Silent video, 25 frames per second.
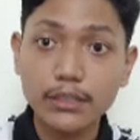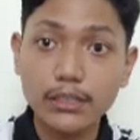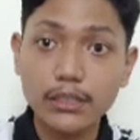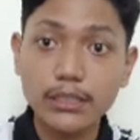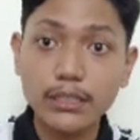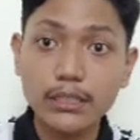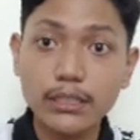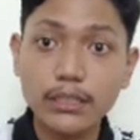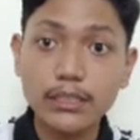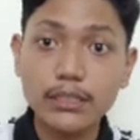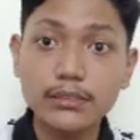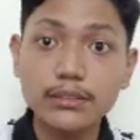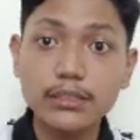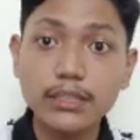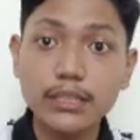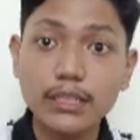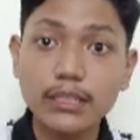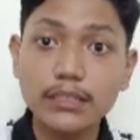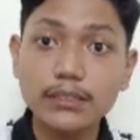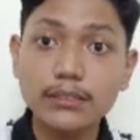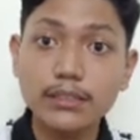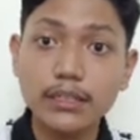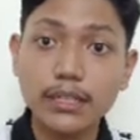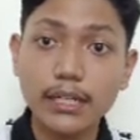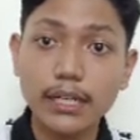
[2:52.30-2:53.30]
the
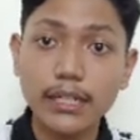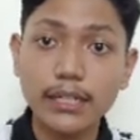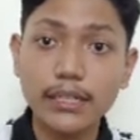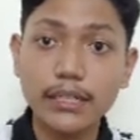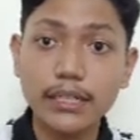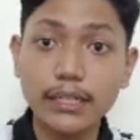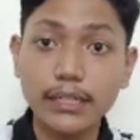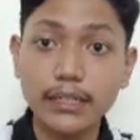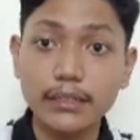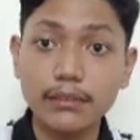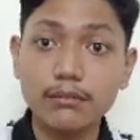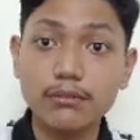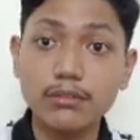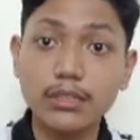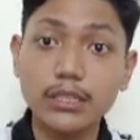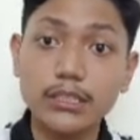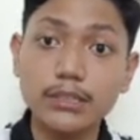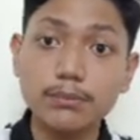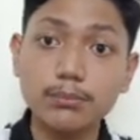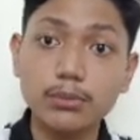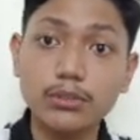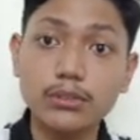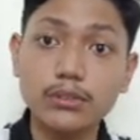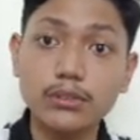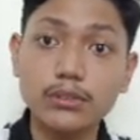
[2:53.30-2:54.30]
interest rate in
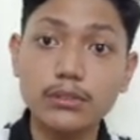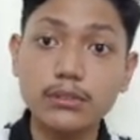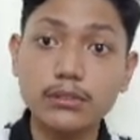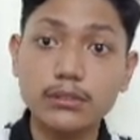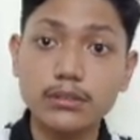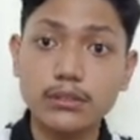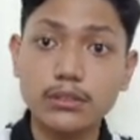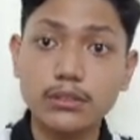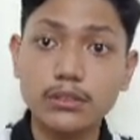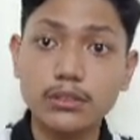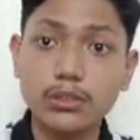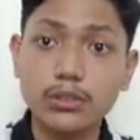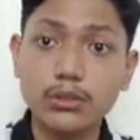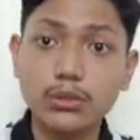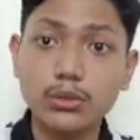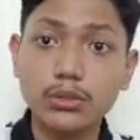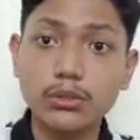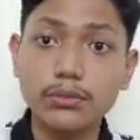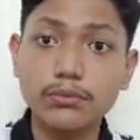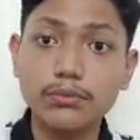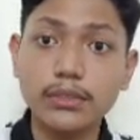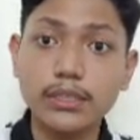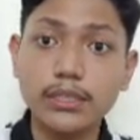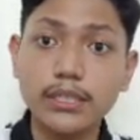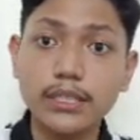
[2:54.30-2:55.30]
response
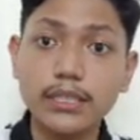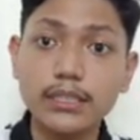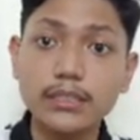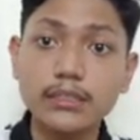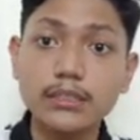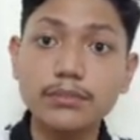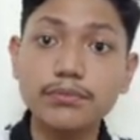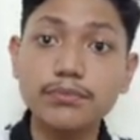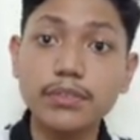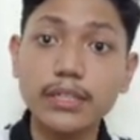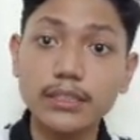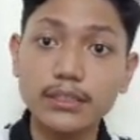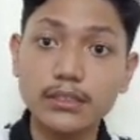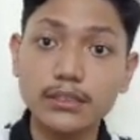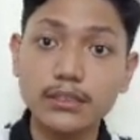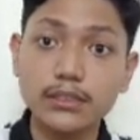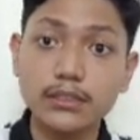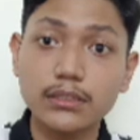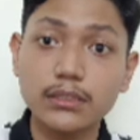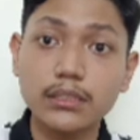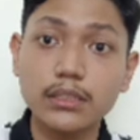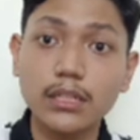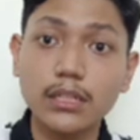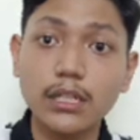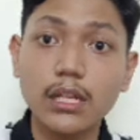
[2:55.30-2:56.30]
to various
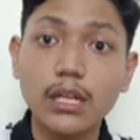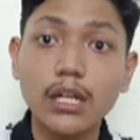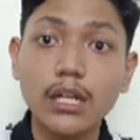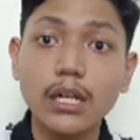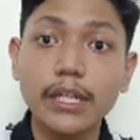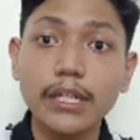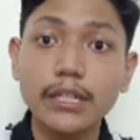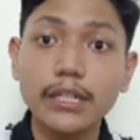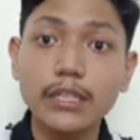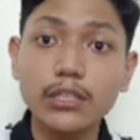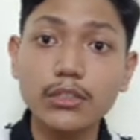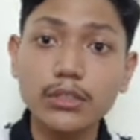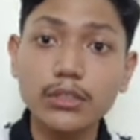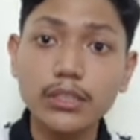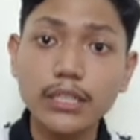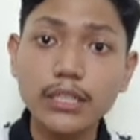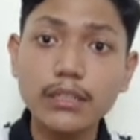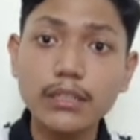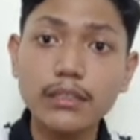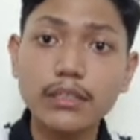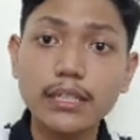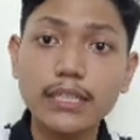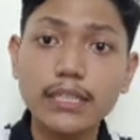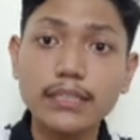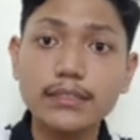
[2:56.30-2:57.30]
factors,
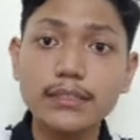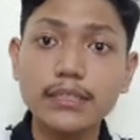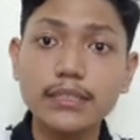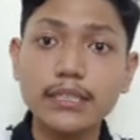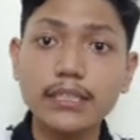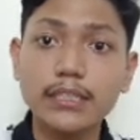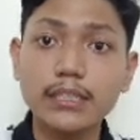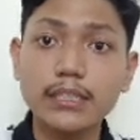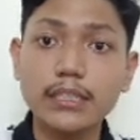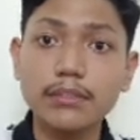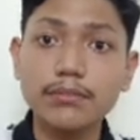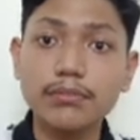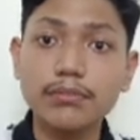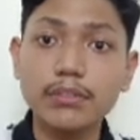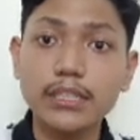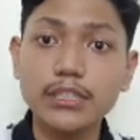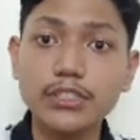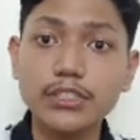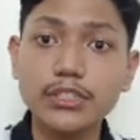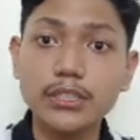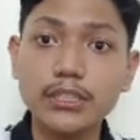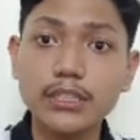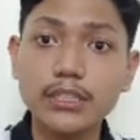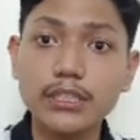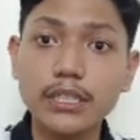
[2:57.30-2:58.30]
including rising
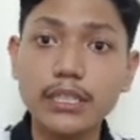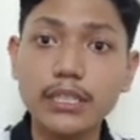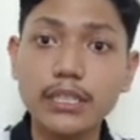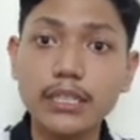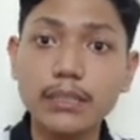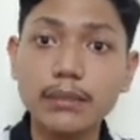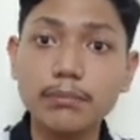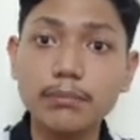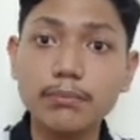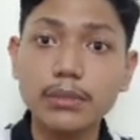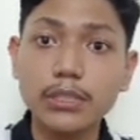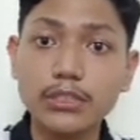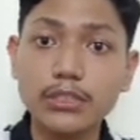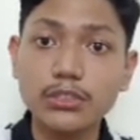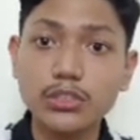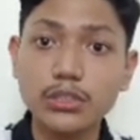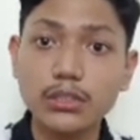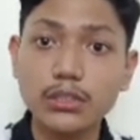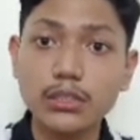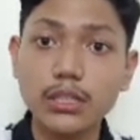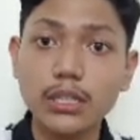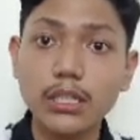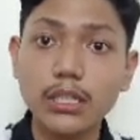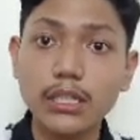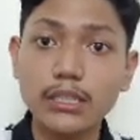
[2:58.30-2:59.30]
inflationary
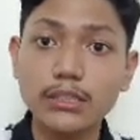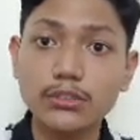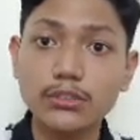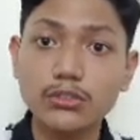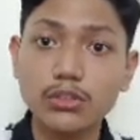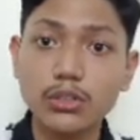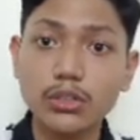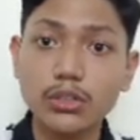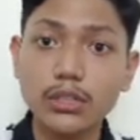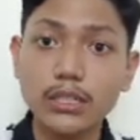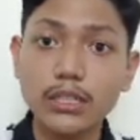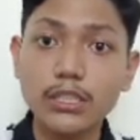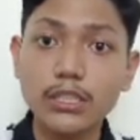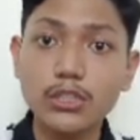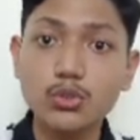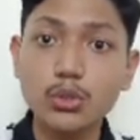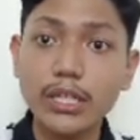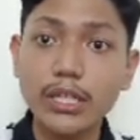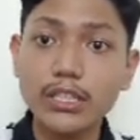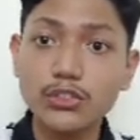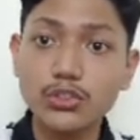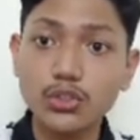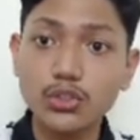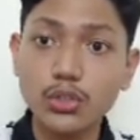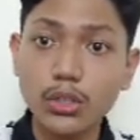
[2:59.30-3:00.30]
pressure, a stronger
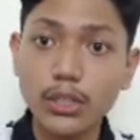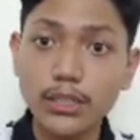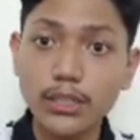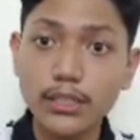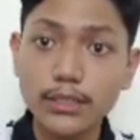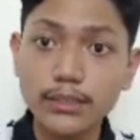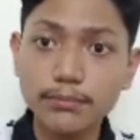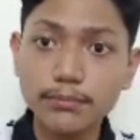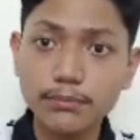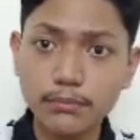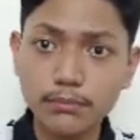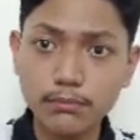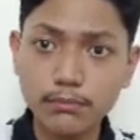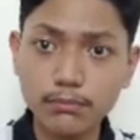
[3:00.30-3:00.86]
US dollar,